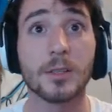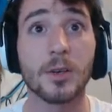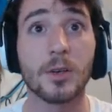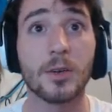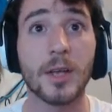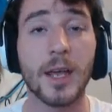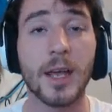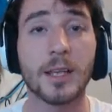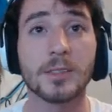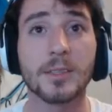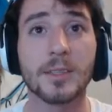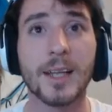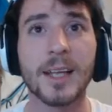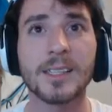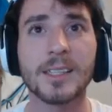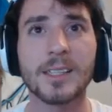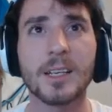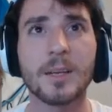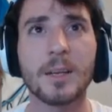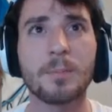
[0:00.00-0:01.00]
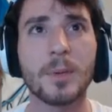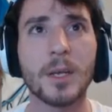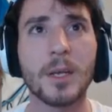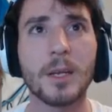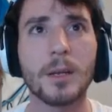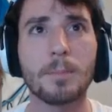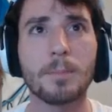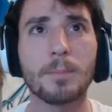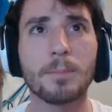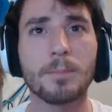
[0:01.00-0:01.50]
Okay, so that's going to
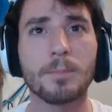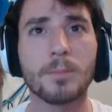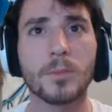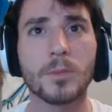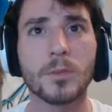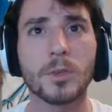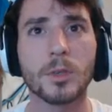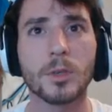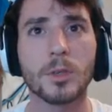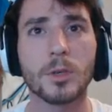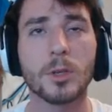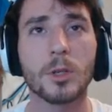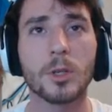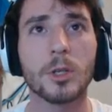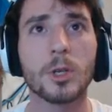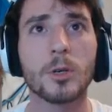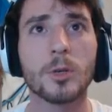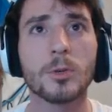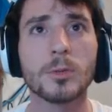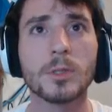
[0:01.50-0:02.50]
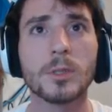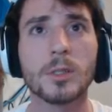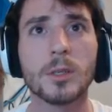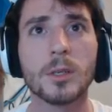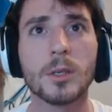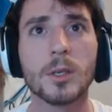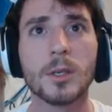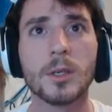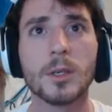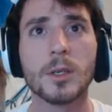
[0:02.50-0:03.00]
be closed.
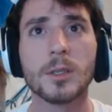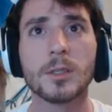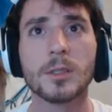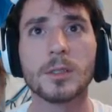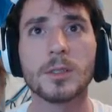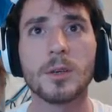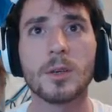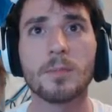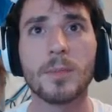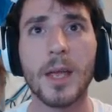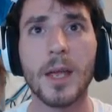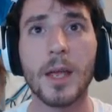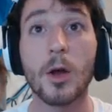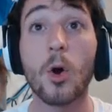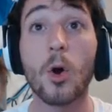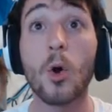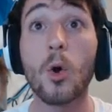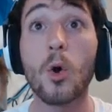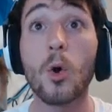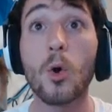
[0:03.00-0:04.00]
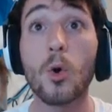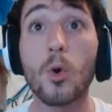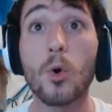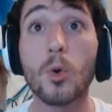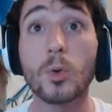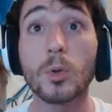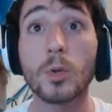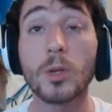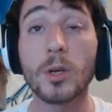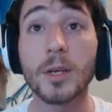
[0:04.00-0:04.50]
So
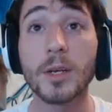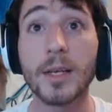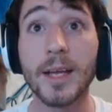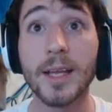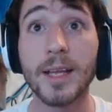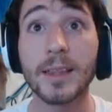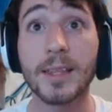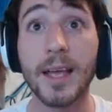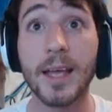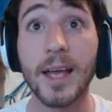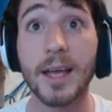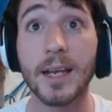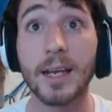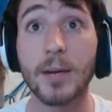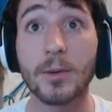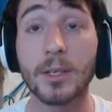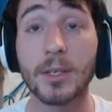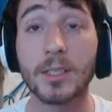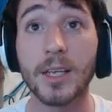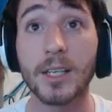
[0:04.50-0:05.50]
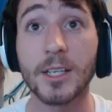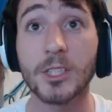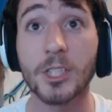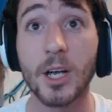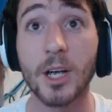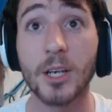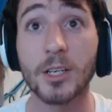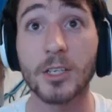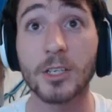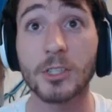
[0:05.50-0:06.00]
oh, look at that. I want to take
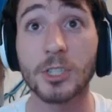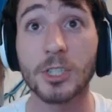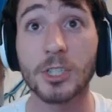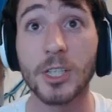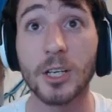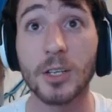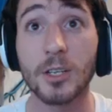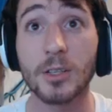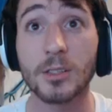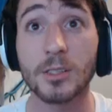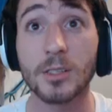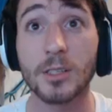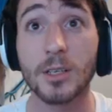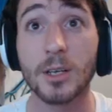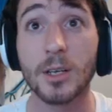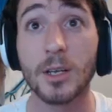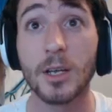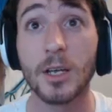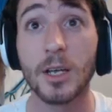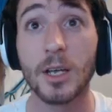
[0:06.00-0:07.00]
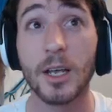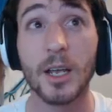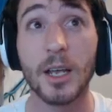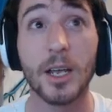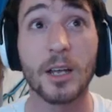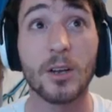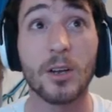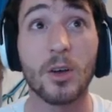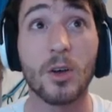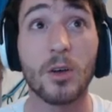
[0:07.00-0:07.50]
shotgun shells
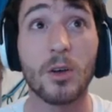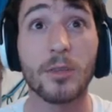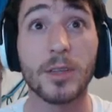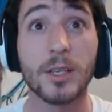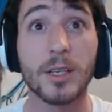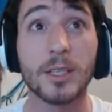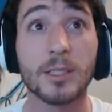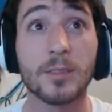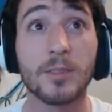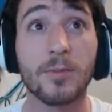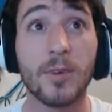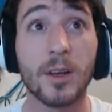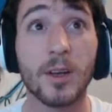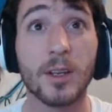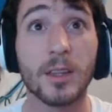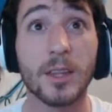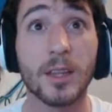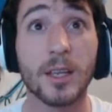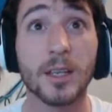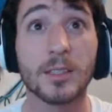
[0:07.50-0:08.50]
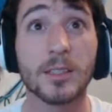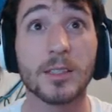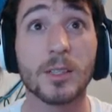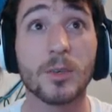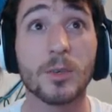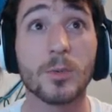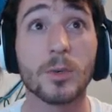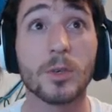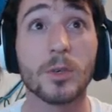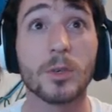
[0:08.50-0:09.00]
and all these fun things in the
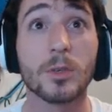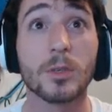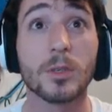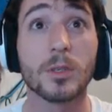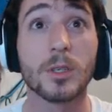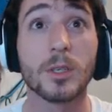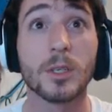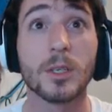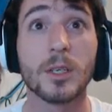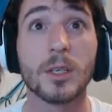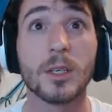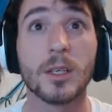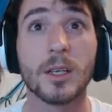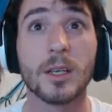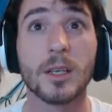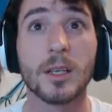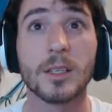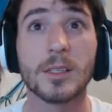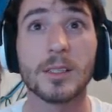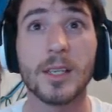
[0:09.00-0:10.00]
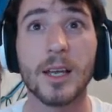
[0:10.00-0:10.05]
world. And is that?